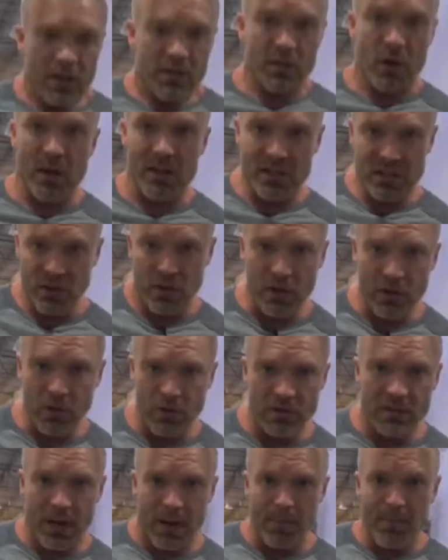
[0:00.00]
So I still
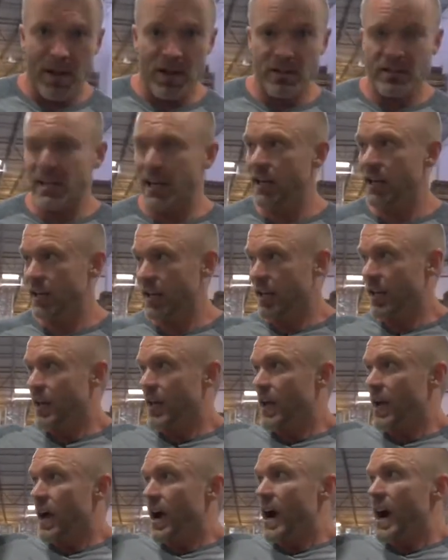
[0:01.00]
use dumbbells.
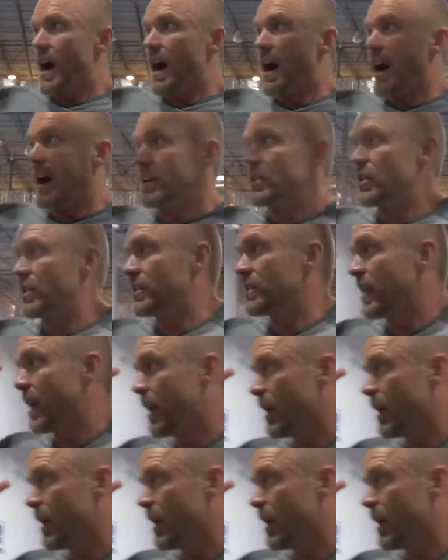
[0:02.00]
I just